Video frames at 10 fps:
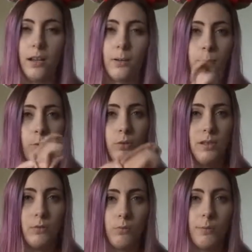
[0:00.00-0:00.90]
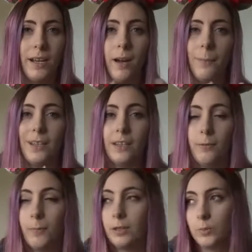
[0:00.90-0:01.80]
I can pull these all the way up, and
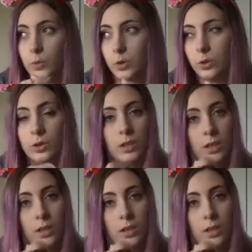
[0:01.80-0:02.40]
they're much more